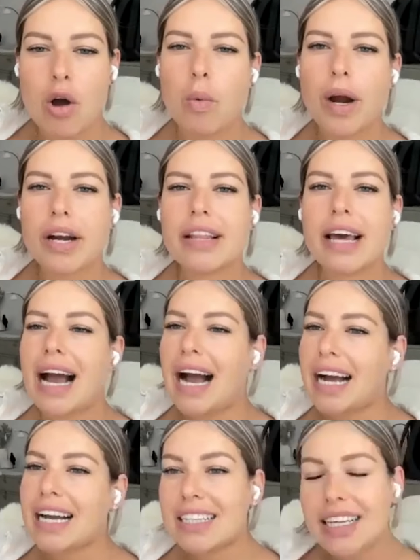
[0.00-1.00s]
where that
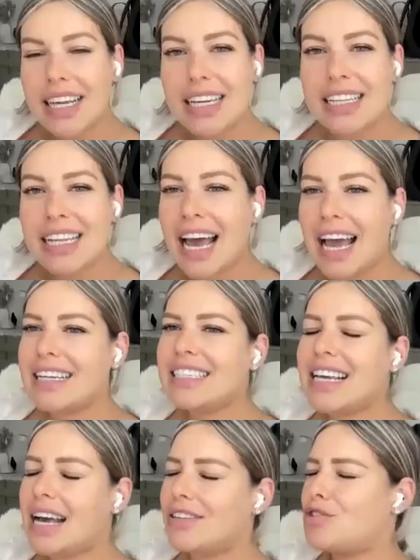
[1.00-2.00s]
accolade in the
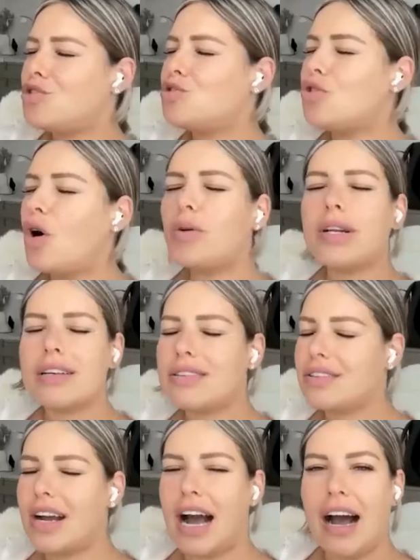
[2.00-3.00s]
end that's so
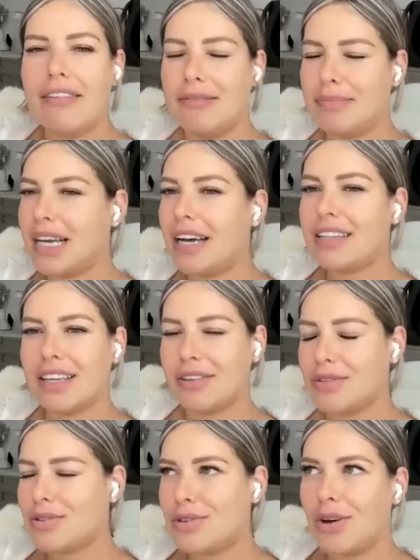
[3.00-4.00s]
nice to have i'm telling
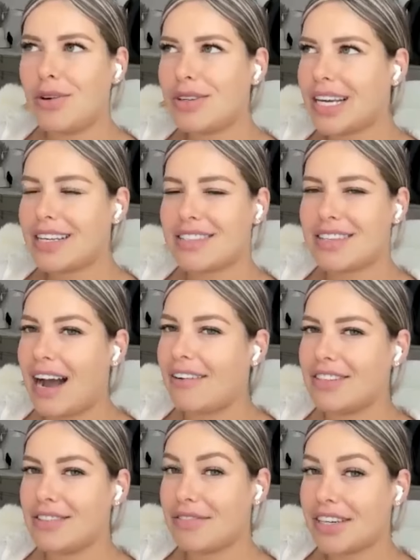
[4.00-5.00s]
you so nice to
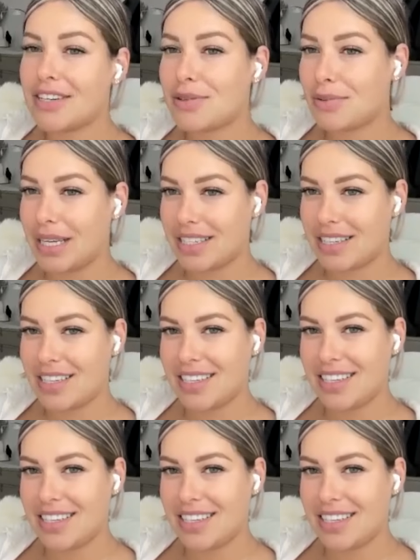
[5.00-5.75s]
have it's very sweet